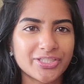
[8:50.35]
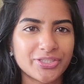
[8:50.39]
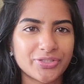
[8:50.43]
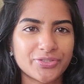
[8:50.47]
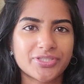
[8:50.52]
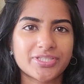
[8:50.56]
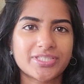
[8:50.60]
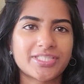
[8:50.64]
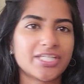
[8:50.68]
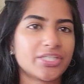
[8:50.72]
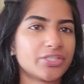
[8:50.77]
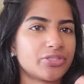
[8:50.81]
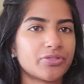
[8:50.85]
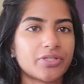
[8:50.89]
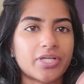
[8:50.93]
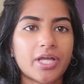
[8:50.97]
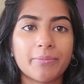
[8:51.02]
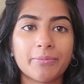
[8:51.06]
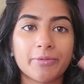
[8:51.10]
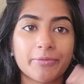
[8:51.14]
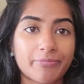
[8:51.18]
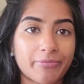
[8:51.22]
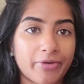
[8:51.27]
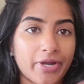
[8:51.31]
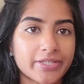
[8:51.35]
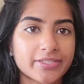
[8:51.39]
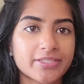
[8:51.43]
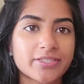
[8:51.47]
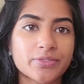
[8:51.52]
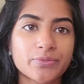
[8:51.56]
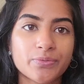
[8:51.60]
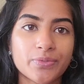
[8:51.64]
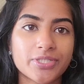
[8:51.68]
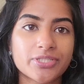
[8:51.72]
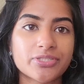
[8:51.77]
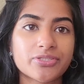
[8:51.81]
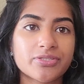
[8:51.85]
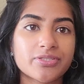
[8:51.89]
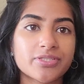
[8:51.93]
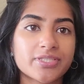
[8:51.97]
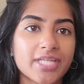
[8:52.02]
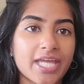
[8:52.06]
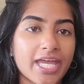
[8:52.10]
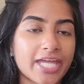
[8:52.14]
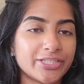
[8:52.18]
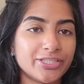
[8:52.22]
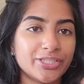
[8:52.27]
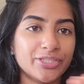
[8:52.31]
You just need to do a couple of practice questions
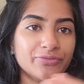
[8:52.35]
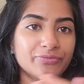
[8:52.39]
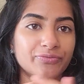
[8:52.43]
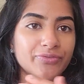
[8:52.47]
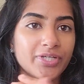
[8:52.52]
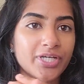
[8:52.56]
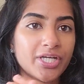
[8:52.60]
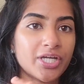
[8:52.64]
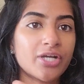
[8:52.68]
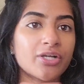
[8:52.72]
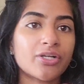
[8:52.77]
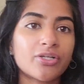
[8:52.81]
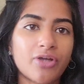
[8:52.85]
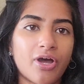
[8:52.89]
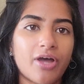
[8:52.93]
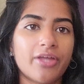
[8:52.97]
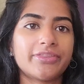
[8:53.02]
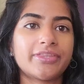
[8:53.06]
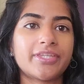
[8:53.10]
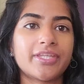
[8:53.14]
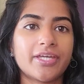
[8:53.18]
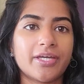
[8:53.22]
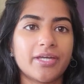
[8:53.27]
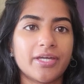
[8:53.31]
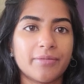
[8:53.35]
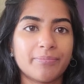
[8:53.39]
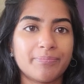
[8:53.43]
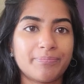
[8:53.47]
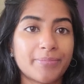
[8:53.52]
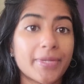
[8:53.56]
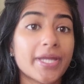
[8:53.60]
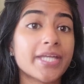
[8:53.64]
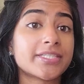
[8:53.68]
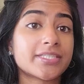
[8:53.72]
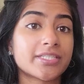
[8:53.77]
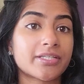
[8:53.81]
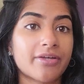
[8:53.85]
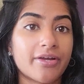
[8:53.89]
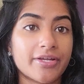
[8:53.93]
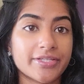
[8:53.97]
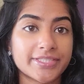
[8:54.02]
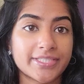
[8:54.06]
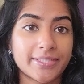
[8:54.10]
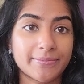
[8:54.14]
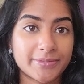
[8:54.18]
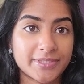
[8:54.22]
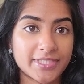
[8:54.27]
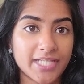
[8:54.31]
and you've got the basic
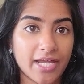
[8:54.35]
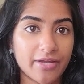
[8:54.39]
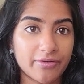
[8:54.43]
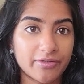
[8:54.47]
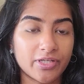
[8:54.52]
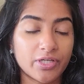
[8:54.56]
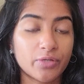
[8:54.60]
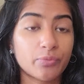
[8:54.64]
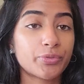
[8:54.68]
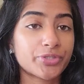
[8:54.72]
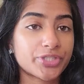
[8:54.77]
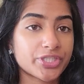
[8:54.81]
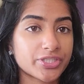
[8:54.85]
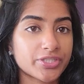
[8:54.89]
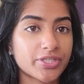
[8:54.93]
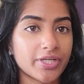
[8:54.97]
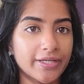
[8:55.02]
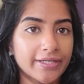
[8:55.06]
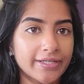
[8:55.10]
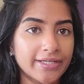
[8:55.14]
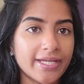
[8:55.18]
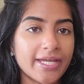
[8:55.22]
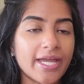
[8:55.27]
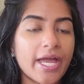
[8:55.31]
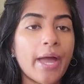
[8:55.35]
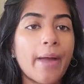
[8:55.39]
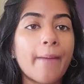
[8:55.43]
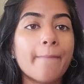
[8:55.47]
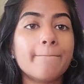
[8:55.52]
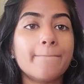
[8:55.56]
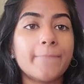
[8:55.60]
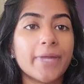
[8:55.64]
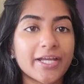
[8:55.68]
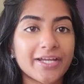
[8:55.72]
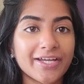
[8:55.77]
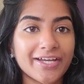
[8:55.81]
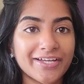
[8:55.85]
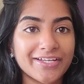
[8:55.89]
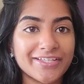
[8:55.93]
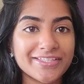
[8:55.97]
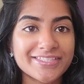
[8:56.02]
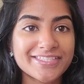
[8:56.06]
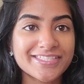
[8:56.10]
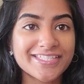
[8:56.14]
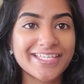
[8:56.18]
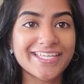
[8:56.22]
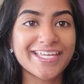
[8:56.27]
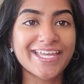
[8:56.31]
concepts down, which is good,
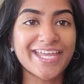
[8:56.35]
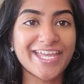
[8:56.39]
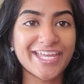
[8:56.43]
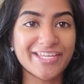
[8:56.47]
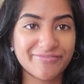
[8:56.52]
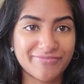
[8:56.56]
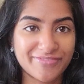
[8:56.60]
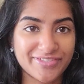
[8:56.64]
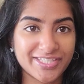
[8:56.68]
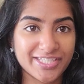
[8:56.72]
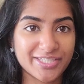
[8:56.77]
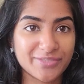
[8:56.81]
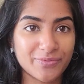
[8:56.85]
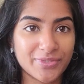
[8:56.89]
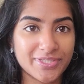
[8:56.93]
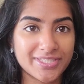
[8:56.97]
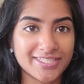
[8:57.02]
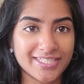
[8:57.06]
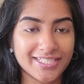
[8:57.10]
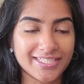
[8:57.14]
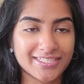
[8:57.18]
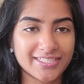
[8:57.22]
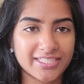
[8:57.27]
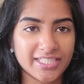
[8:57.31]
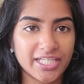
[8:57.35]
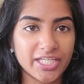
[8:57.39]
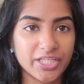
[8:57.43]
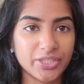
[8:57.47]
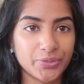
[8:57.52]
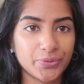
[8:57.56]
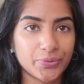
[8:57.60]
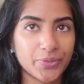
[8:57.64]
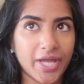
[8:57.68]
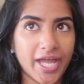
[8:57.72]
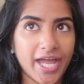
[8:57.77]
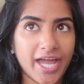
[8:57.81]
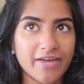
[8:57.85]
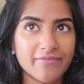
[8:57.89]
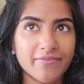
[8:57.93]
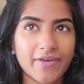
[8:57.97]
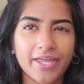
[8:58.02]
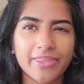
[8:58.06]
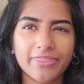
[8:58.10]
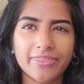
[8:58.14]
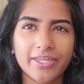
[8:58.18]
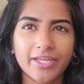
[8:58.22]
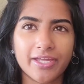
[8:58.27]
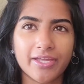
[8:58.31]
because in Physics 160 you have, I
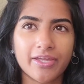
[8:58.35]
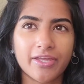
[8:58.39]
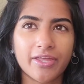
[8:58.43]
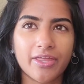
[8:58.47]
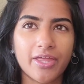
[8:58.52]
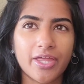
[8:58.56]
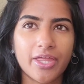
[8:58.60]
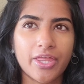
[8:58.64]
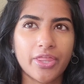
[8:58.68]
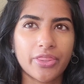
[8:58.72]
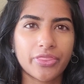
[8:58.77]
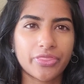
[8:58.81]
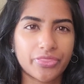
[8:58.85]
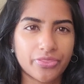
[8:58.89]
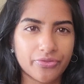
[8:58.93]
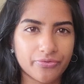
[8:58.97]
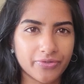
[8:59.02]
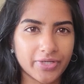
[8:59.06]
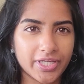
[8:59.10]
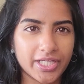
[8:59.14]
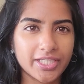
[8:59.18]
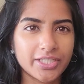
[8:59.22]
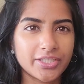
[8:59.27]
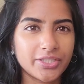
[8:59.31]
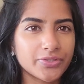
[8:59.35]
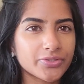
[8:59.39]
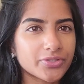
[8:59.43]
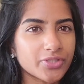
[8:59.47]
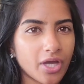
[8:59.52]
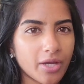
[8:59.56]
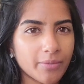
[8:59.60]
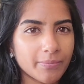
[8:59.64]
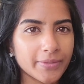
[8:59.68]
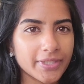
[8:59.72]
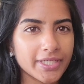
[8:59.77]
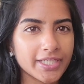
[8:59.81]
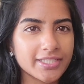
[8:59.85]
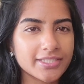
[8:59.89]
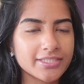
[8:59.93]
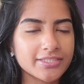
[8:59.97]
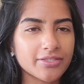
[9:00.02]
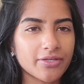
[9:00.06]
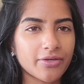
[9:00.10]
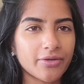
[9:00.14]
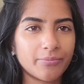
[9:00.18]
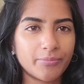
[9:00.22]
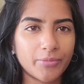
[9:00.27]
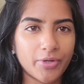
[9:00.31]
think, 3 new topics
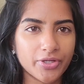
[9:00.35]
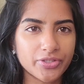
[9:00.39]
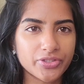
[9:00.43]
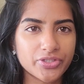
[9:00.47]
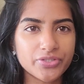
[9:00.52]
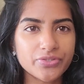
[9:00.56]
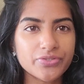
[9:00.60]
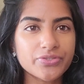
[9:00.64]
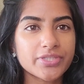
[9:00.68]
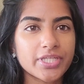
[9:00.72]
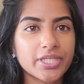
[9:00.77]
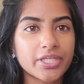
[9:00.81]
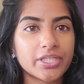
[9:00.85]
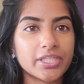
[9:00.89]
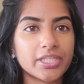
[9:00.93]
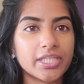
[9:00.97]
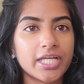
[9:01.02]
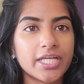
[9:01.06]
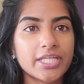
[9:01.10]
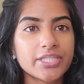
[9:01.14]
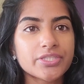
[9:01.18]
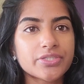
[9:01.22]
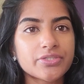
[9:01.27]
or modules that you learn.